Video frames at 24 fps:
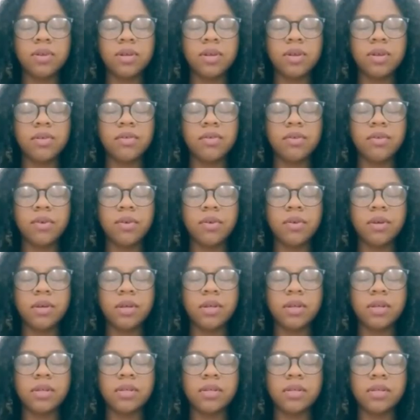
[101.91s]
bring your
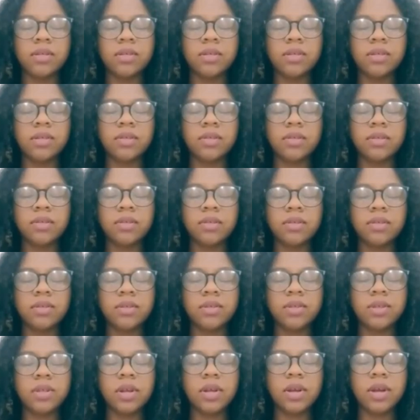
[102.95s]
focus
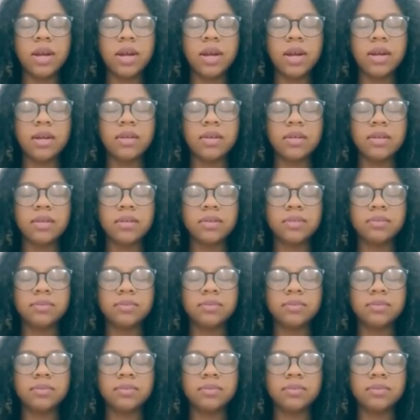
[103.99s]
to your head.